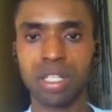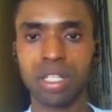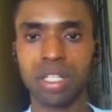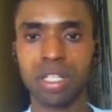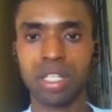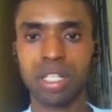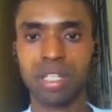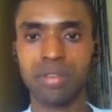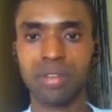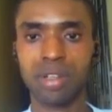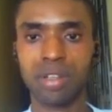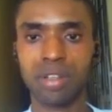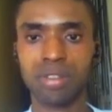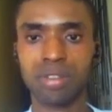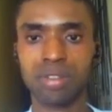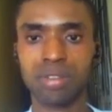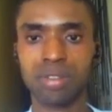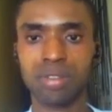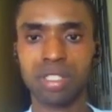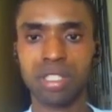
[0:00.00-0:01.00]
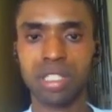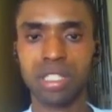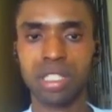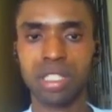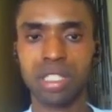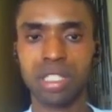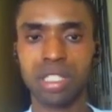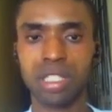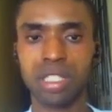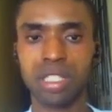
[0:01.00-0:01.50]
If I was to change
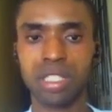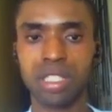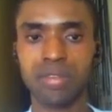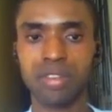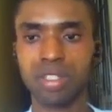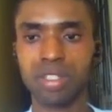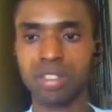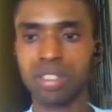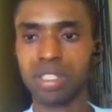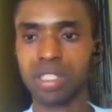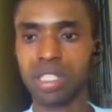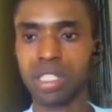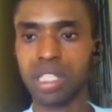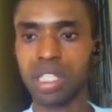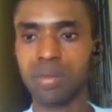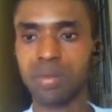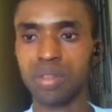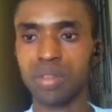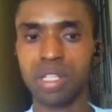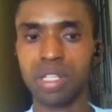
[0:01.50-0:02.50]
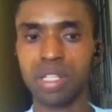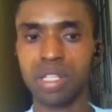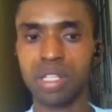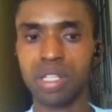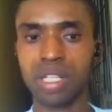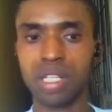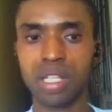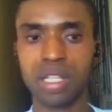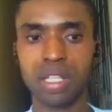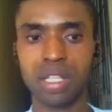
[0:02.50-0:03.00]
the information here, let me go
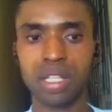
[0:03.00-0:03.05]
down.